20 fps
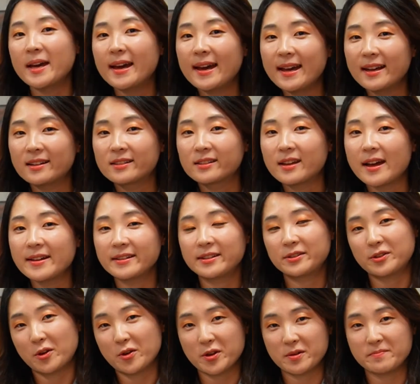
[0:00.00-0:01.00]
8,
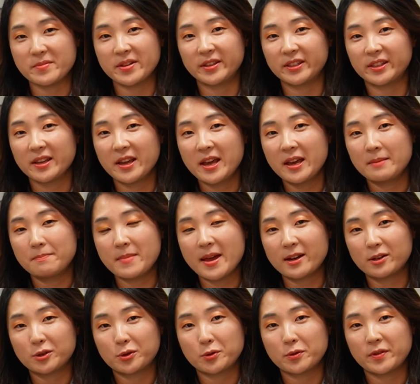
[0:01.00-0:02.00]
signing documents.
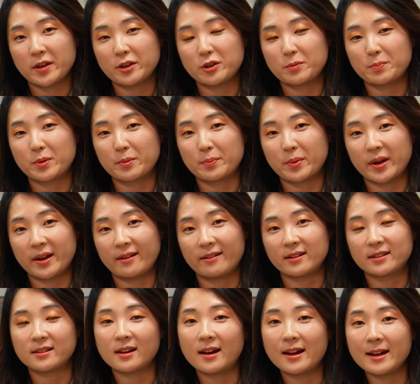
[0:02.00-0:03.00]
Make sure that you
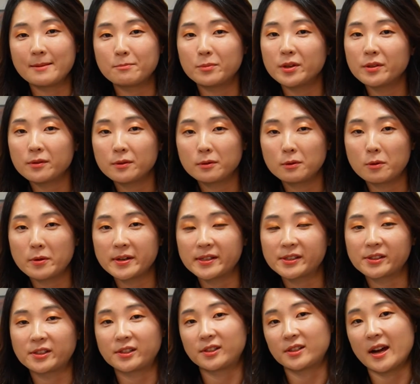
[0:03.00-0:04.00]
prepare a time with your
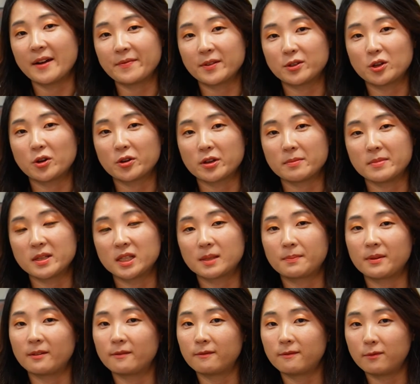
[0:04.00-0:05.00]
lawyers to sign the
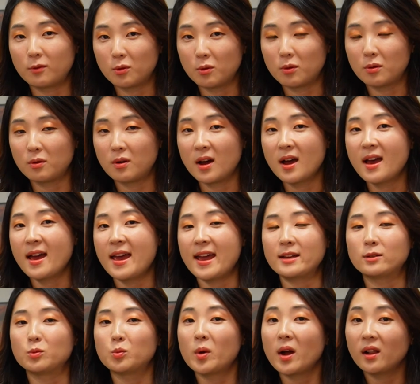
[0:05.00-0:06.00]
documents before
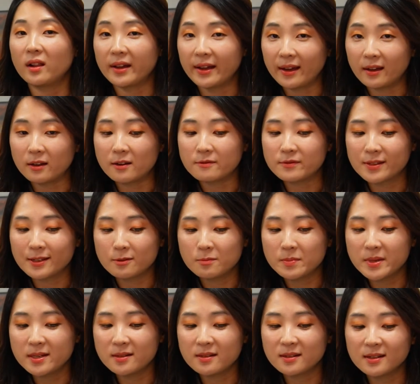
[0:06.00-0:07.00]
and well ahead of
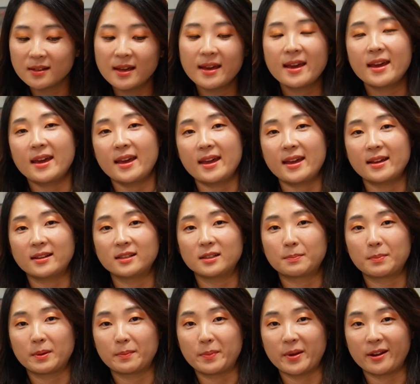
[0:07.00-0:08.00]
settlement,
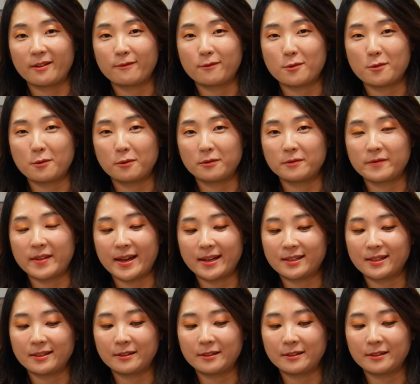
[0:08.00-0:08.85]
and prepare for all of that in